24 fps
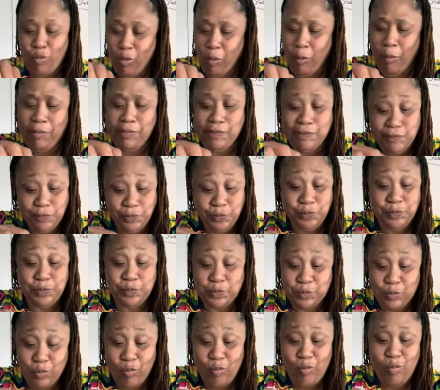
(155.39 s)
Let me get
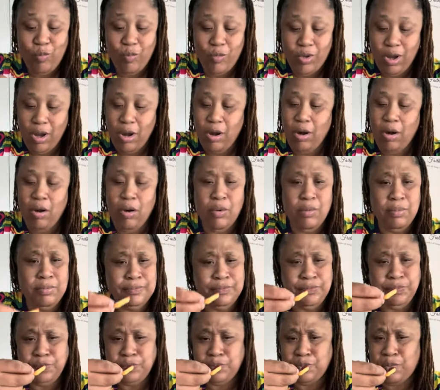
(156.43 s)
off in here again to
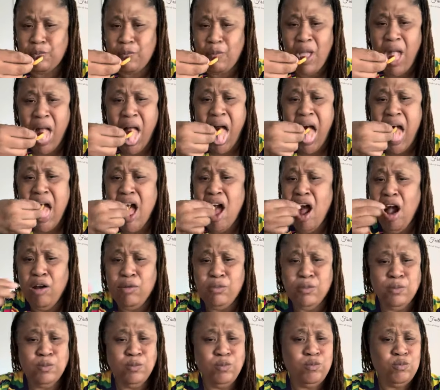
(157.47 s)
make sure I'm tasting
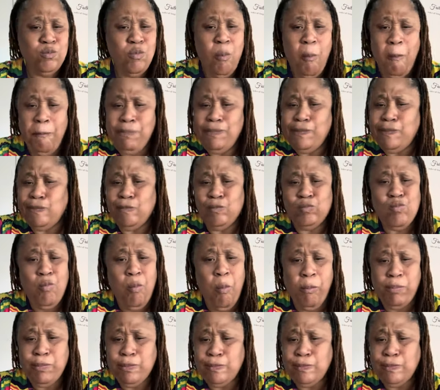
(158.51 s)
what I'm tasting.